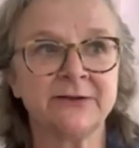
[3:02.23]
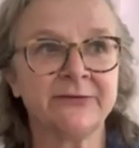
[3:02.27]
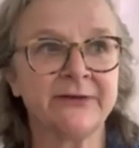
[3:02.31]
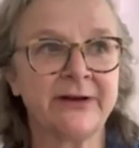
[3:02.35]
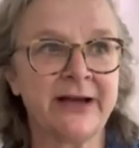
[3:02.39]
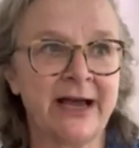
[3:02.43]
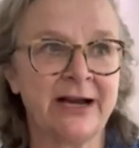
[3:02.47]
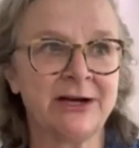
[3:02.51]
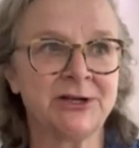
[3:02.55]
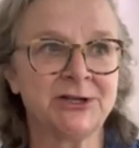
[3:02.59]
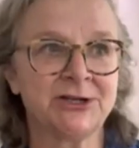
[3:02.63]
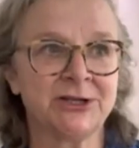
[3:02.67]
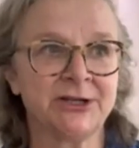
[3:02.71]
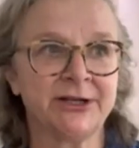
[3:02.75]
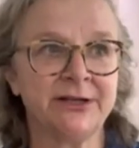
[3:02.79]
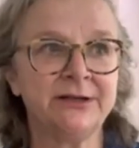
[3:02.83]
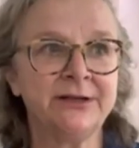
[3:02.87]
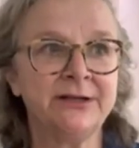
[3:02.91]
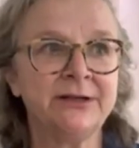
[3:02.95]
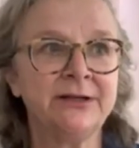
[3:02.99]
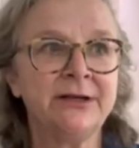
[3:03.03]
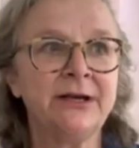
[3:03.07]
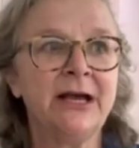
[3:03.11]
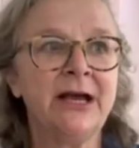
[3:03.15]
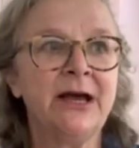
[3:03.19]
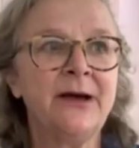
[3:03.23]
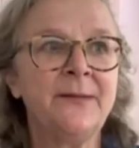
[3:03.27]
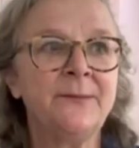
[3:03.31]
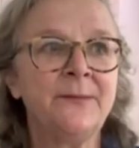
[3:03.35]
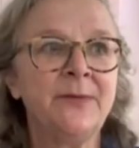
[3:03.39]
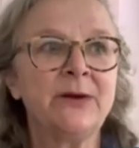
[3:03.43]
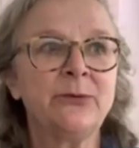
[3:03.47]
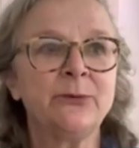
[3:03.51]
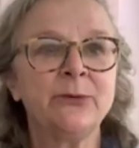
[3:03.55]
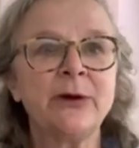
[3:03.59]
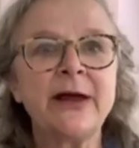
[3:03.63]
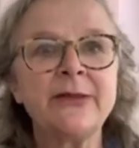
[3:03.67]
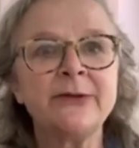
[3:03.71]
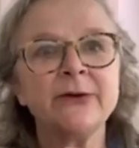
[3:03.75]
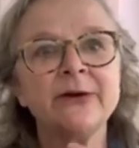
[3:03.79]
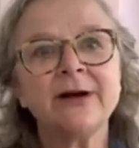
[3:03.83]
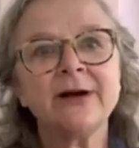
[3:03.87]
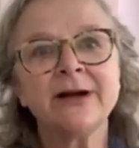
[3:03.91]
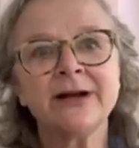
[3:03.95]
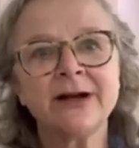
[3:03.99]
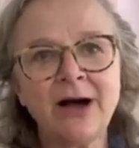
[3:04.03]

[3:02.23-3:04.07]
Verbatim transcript: of action, but rather a